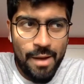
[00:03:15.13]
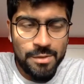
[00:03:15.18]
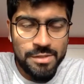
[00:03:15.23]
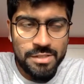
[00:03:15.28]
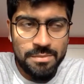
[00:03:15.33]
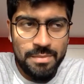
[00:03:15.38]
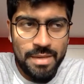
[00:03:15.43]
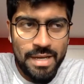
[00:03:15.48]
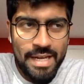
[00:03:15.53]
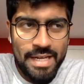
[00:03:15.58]
I
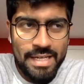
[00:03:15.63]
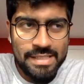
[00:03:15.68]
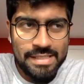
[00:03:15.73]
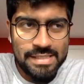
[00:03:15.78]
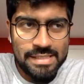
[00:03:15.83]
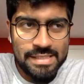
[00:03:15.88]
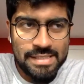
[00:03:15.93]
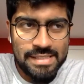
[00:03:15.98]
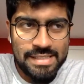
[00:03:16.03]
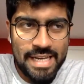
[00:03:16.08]
was in
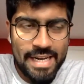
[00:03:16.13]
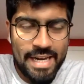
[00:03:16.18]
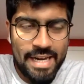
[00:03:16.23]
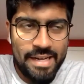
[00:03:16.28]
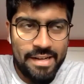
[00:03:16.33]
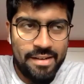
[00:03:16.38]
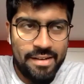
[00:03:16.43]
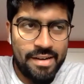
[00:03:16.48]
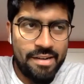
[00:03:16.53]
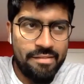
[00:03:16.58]
my
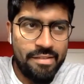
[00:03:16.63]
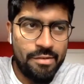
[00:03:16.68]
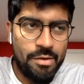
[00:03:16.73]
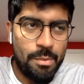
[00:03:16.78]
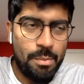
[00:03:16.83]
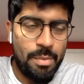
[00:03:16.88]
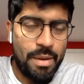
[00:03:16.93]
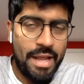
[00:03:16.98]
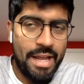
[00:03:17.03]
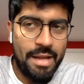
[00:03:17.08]
second year, and
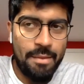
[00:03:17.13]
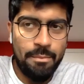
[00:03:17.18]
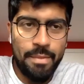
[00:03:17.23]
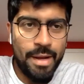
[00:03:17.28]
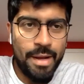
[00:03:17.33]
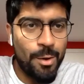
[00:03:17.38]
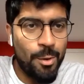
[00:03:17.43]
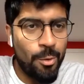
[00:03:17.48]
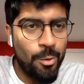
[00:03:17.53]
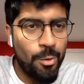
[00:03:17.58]
we were
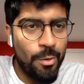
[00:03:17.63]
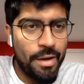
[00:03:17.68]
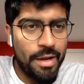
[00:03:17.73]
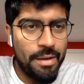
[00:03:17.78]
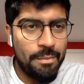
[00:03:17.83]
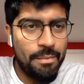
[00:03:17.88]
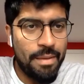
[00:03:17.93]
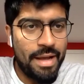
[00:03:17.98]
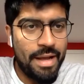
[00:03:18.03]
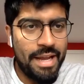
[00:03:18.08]
playing bingo
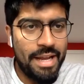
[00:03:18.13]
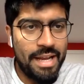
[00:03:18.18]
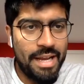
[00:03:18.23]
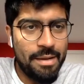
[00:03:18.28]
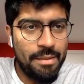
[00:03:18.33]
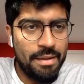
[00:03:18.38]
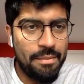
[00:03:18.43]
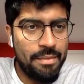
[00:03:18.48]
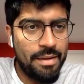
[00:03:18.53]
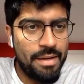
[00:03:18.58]
in
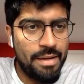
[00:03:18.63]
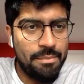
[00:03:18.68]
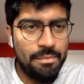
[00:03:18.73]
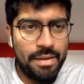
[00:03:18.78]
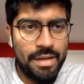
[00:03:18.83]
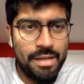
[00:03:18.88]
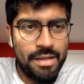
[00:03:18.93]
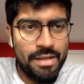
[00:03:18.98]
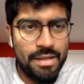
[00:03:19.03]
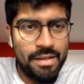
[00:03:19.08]

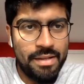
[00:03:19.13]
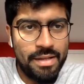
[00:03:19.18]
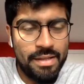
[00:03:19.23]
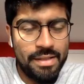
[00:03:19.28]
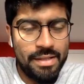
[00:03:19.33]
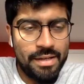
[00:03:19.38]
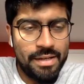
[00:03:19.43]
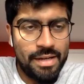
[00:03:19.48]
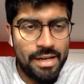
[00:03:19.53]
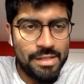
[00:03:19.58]

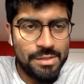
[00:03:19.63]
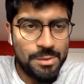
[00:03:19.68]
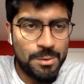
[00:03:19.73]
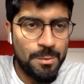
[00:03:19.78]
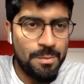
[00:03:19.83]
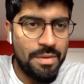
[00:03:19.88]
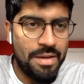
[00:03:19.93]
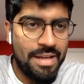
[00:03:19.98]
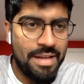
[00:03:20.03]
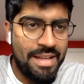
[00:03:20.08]
the
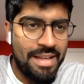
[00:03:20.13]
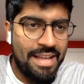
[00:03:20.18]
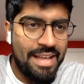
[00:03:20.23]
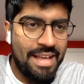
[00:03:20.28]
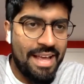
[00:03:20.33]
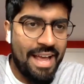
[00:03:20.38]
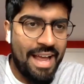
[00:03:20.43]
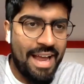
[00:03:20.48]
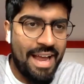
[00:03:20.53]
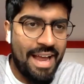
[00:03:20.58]
classroom.
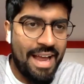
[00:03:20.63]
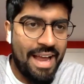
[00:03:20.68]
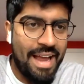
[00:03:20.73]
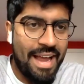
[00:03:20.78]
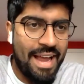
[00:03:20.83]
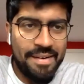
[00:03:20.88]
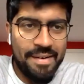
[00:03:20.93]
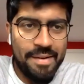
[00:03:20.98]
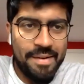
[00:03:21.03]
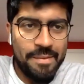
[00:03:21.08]

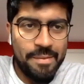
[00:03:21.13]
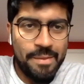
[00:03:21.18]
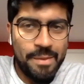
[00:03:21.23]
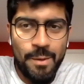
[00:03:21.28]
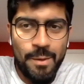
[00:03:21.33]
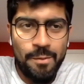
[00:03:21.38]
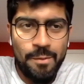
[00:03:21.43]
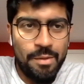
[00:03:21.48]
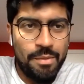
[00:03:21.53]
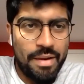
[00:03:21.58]
And
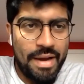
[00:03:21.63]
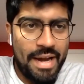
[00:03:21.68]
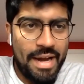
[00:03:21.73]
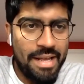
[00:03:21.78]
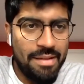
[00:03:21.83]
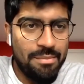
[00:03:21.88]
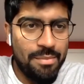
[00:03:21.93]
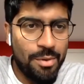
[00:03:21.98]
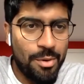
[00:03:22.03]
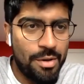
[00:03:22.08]
we were
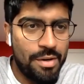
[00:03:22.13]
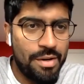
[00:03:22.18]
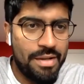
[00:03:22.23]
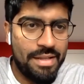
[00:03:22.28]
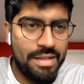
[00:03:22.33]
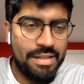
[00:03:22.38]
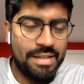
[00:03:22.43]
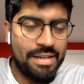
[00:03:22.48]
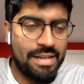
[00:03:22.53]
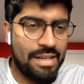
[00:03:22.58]
getting
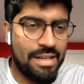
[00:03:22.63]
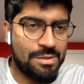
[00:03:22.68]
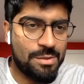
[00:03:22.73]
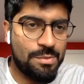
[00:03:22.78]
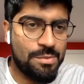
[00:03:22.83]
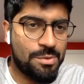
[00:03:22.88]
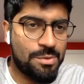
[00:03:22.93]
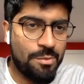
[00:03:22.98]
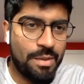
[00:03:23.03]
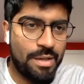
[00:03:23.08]
bored in the
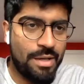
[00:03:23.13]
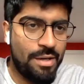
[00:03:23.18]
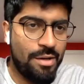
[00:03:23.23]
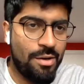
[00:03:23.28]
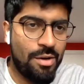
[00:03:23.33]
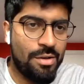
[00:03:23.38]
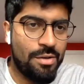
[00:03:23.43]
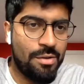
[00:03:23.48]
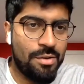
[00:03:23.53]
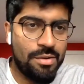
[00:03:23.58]
classroom, so we
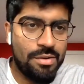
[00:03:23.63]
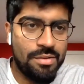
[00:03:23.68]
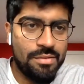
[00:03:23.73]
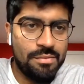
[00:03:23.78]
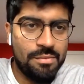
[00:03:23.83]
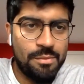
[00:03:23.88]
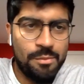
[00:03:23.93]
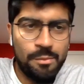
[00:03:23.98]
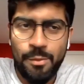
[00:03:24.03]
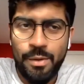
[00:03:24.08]
didn't
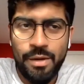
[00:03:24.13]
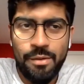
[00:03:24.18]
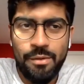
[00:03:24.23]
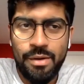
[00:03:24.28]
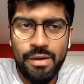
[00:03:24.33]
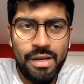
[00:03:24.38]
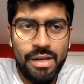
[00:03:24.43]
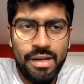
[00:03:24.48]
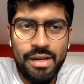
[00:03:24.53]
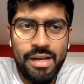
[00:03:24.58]

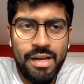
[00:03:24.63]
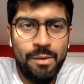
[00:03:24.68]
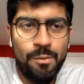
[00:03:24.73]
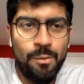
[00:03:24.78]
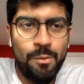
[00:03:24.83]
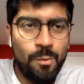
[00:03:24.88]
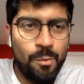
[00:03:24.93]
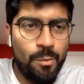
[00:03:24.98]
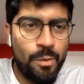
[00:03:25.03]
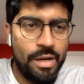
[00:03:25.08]

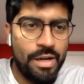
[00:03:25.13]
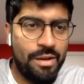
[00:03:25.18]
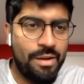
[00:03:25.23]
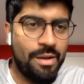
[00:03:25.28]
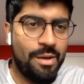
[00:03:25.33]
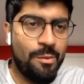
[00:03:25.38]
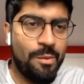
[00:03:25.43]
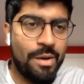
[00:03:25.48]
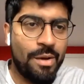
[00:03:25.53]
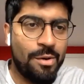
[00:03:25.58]

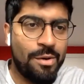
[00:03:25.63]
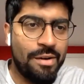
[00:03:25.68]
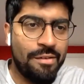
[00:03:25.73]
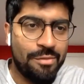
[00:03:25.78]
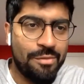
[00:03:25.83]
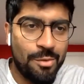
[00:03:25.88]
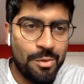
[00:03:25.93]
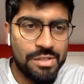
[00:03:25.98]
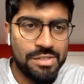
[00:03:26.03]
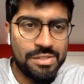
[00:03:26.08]
we
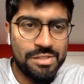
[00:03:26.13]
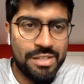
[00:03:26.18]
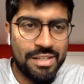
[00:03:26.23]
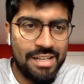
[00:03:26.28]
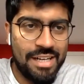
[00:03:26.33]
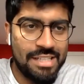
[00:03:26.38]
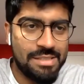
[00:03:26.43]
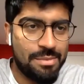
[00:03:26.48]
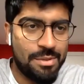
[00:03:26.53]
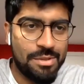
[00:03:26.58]
couldn't focus on
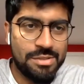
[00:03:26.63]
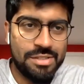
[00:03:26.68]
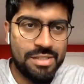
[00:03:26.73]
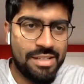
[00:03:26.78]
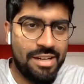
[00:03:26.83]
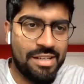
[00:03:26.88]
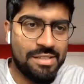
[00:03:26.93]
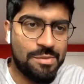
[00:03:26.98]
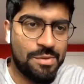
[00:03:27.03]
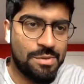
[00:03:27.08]
the class because
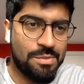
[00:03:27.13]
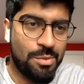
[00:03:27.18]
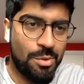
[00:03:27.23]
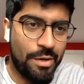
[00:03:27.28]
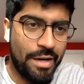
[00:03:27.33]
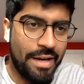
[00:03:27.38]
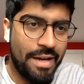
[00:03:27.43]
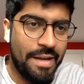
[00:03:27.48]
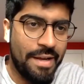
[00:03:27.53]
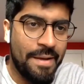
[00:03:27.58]
the class was
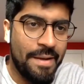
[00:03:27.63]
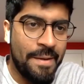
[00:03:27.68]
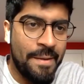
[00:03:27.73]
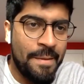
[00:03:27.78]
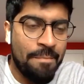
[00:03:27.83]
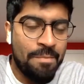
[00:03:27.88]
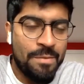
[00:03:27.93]
boring.